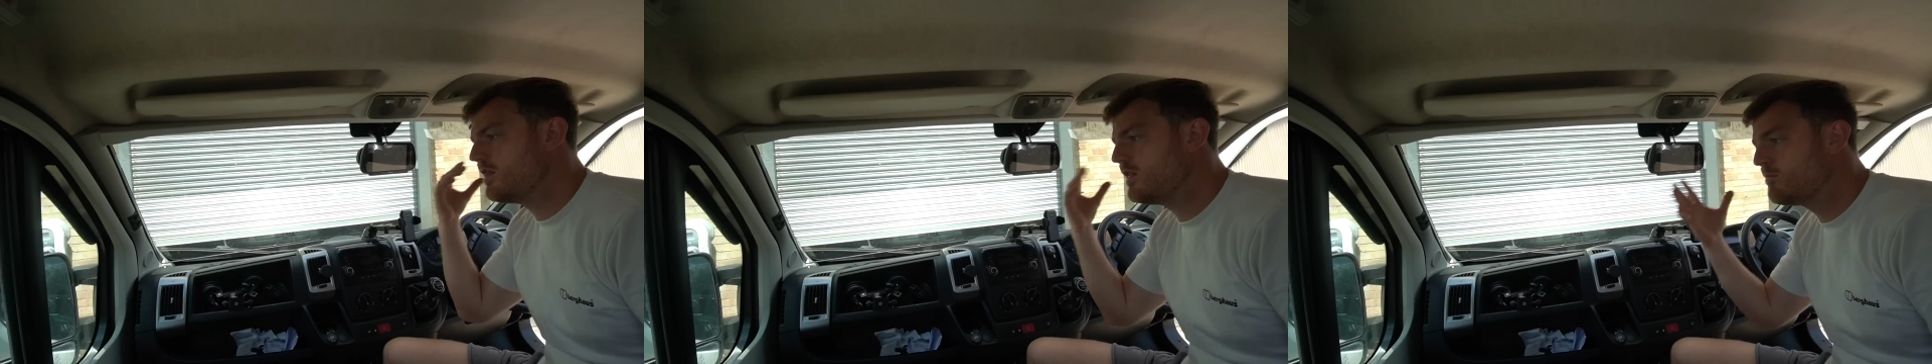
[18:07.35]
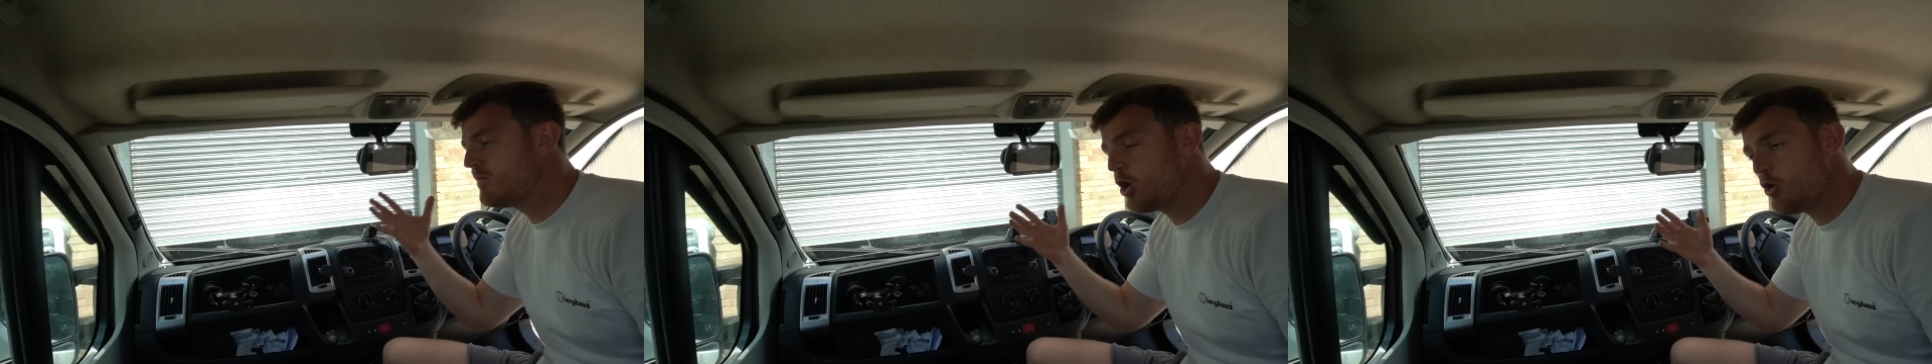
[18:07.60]
The
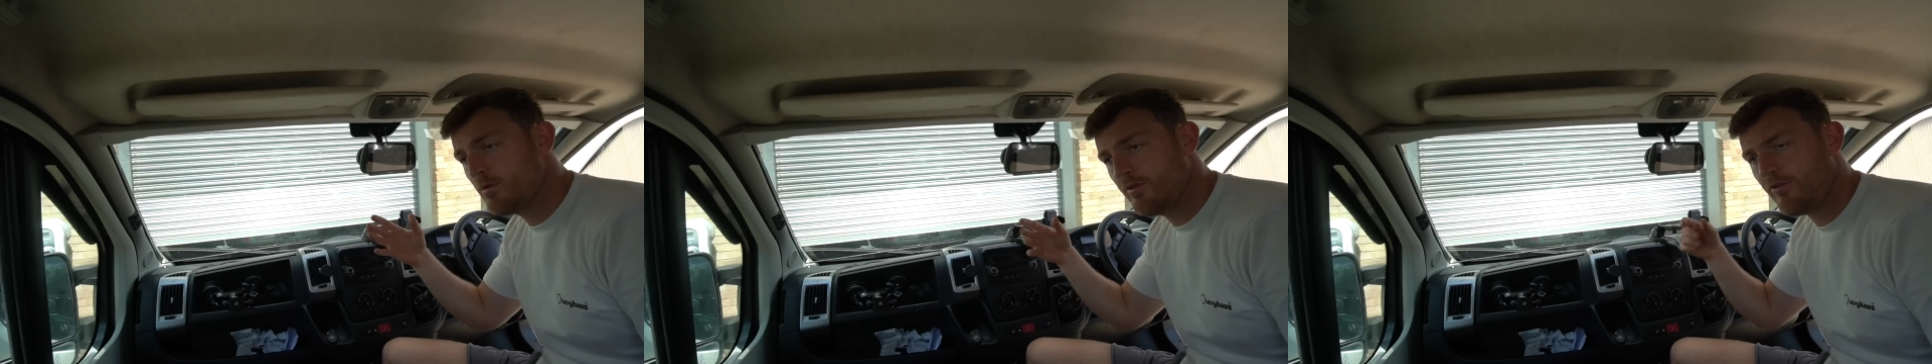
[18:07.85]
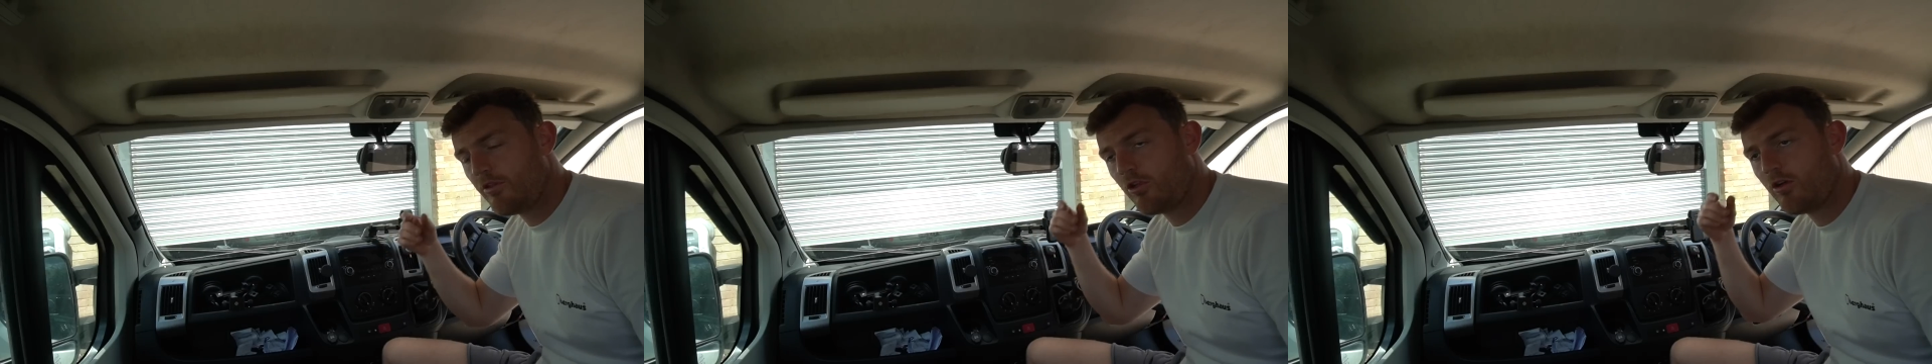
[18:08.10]

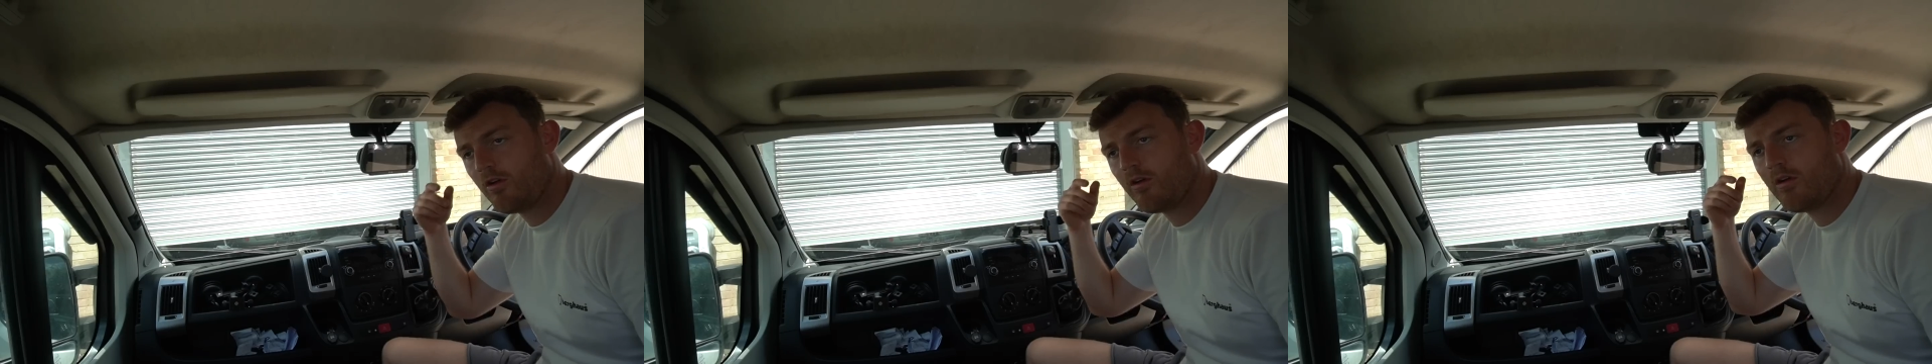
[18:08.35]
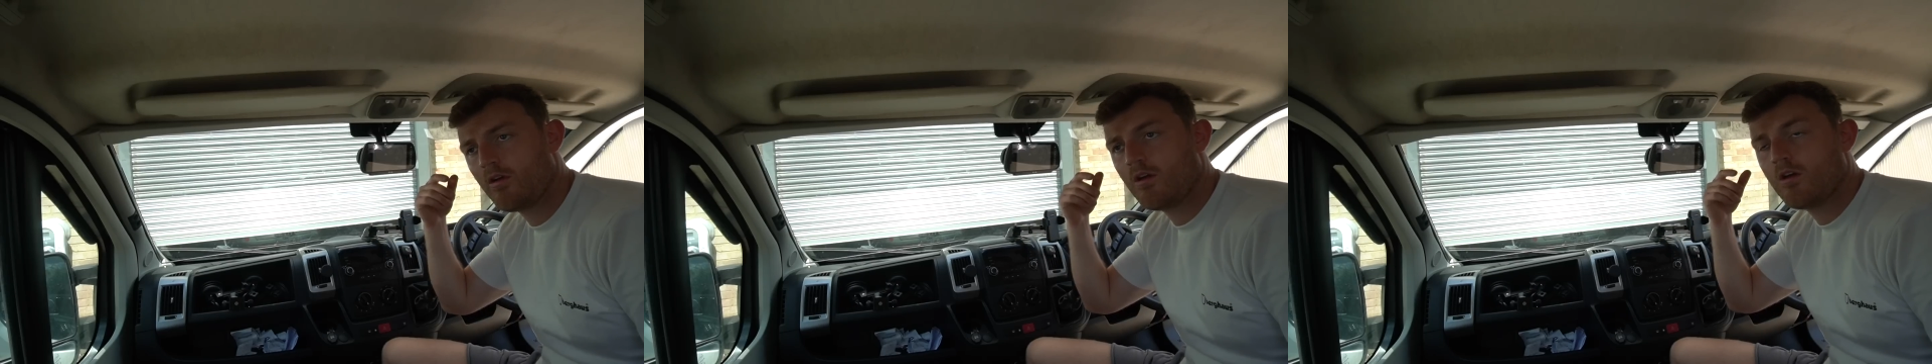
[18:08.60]
moment
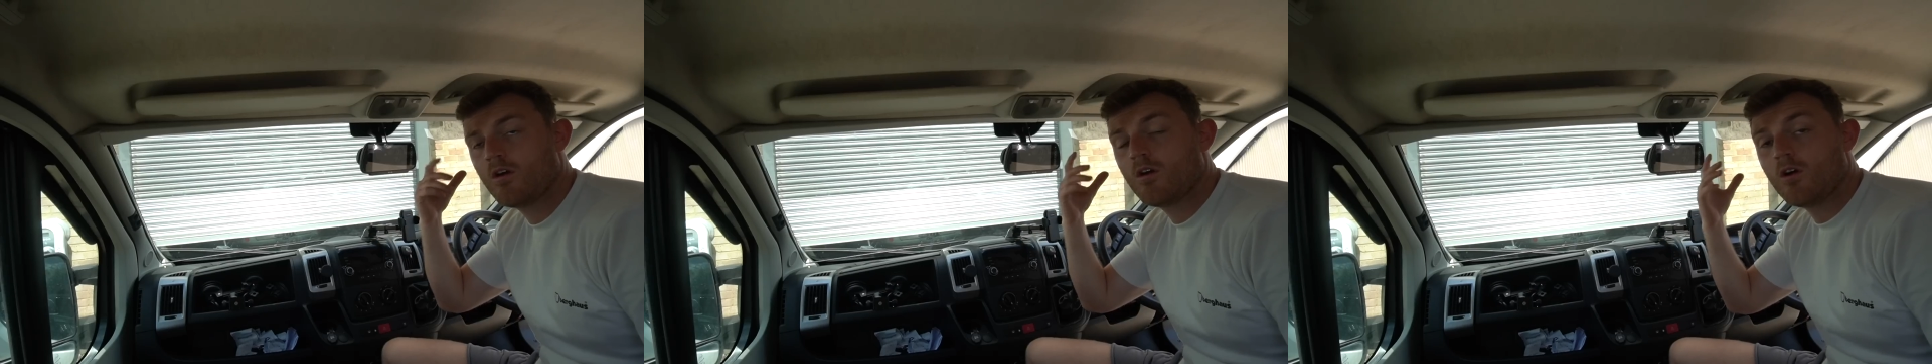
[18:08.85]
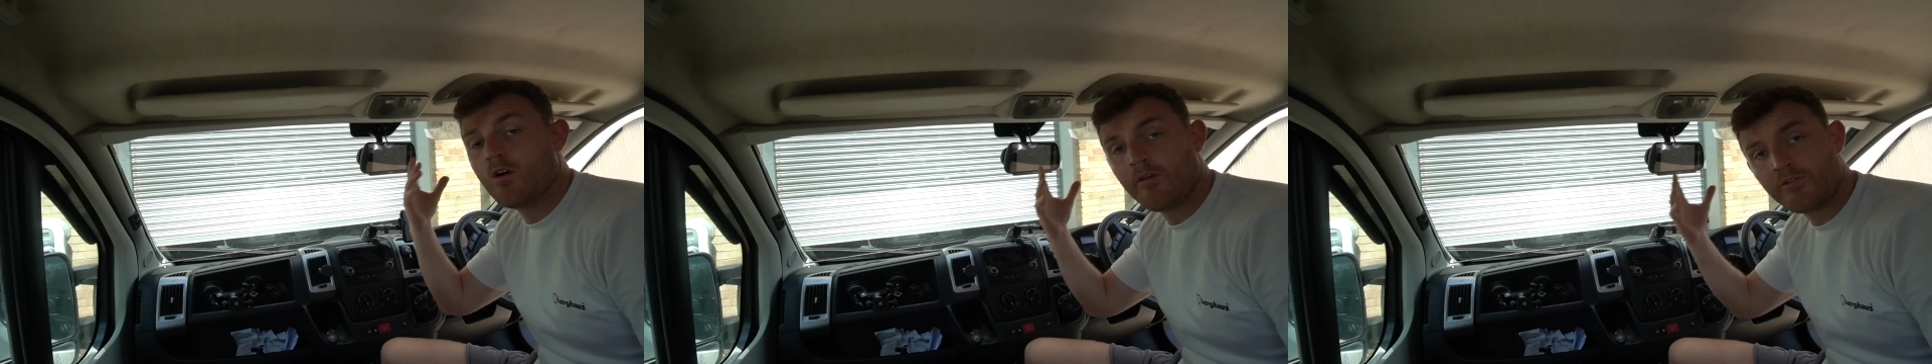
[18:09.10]

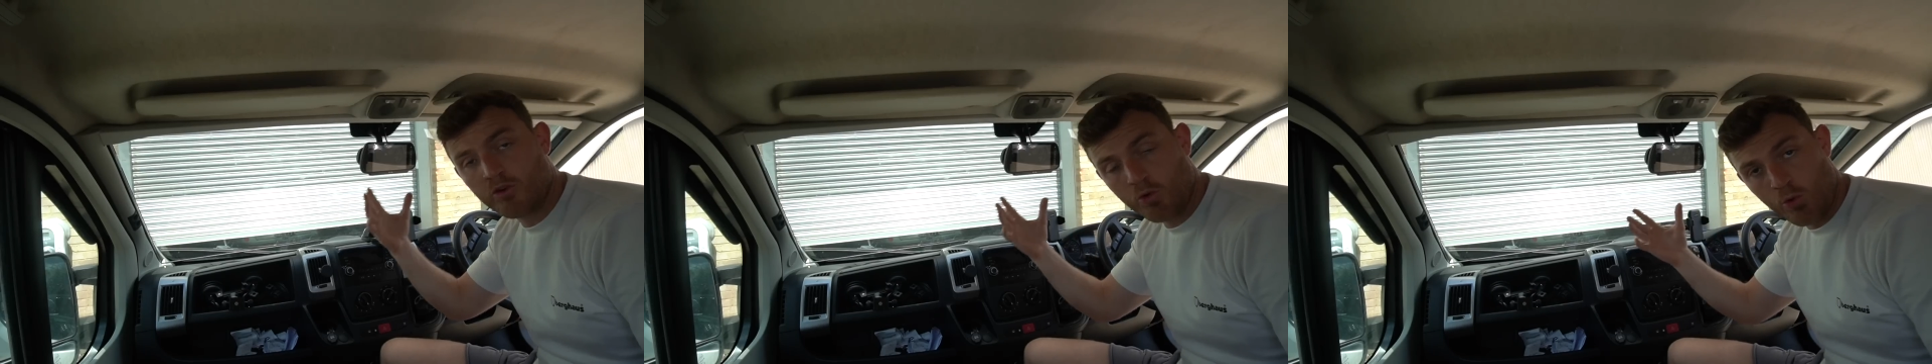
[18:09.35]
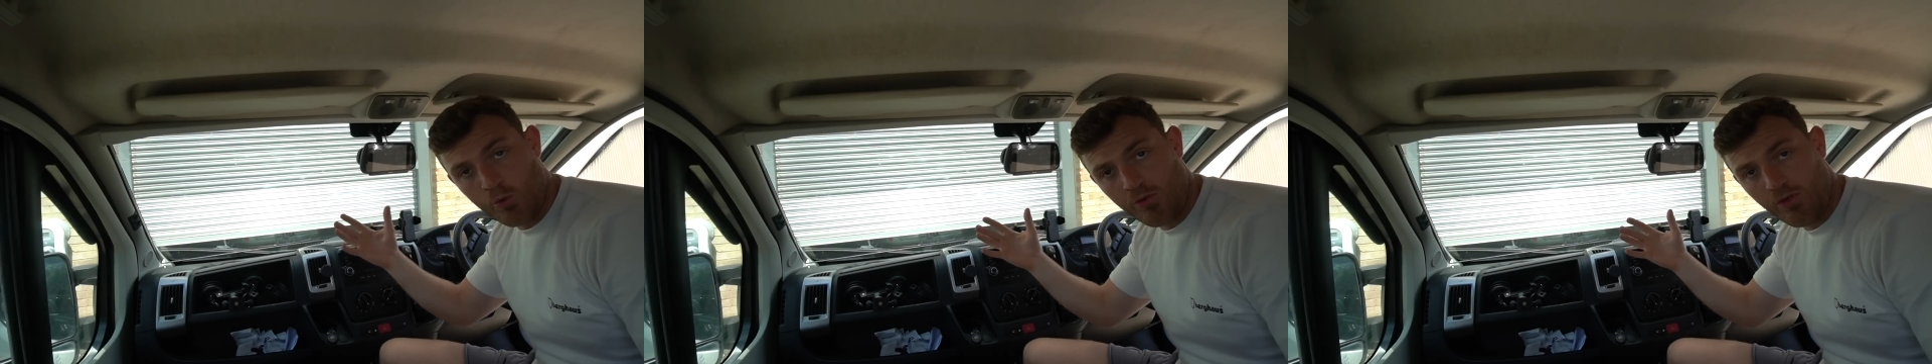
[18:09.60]
of
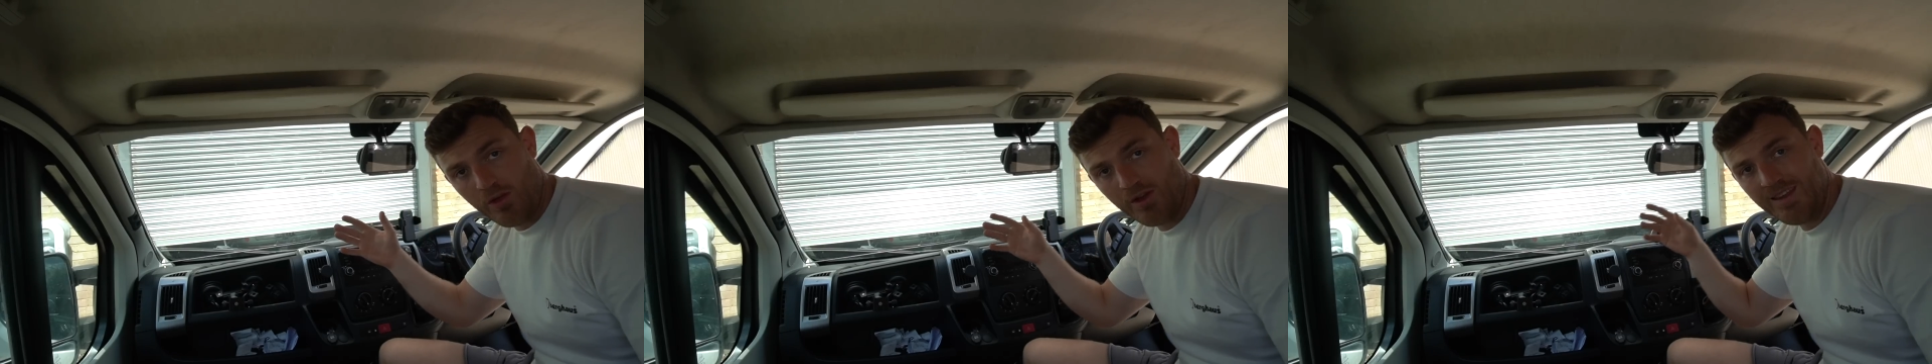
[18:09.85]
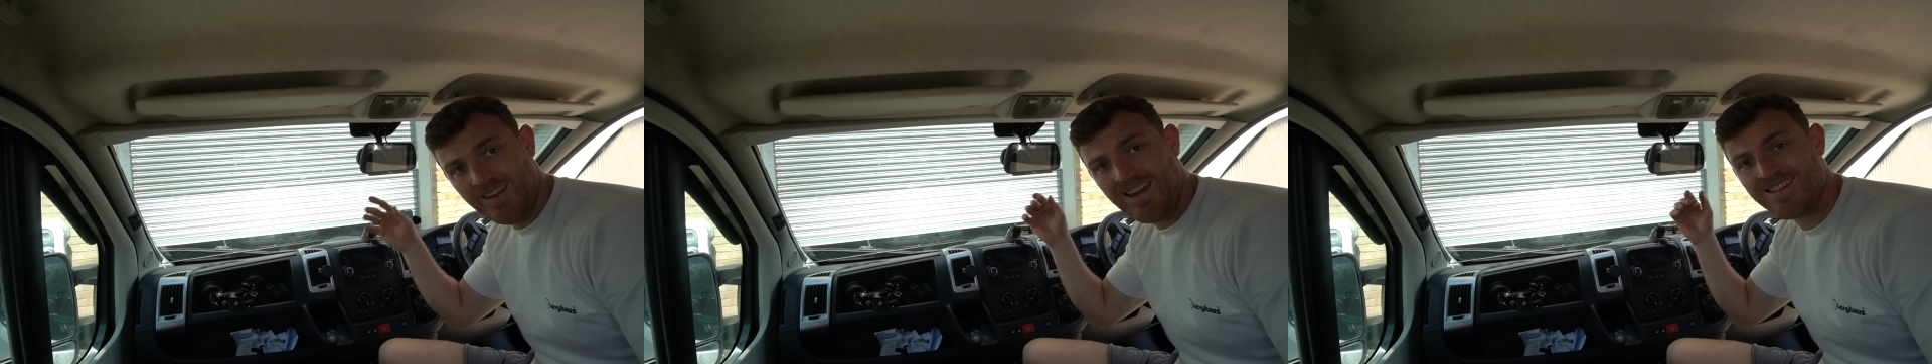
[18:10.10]
truth
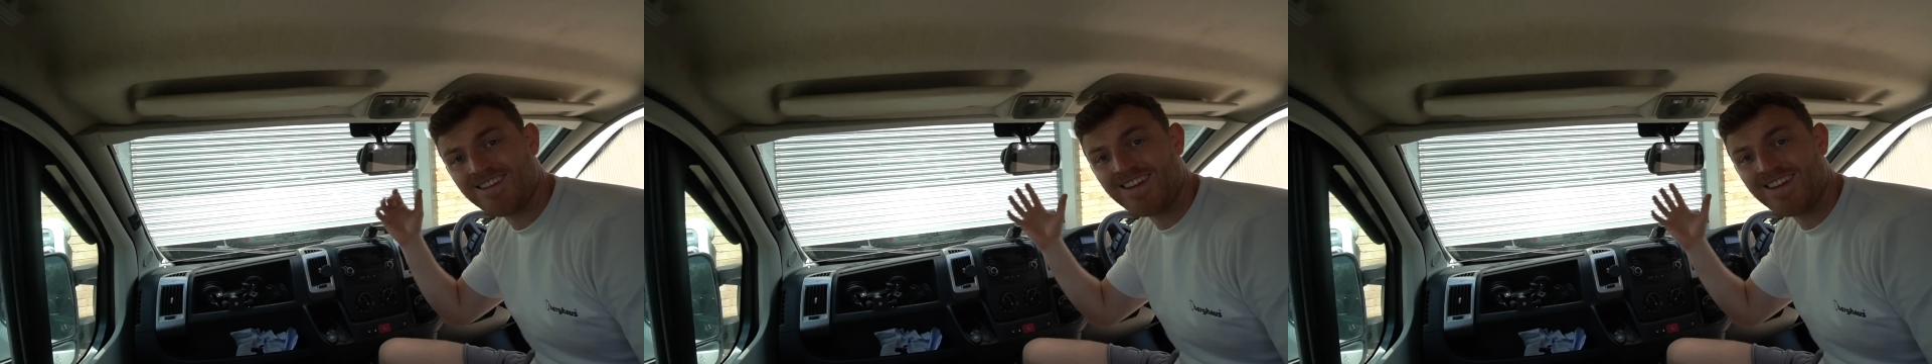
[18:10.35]
yet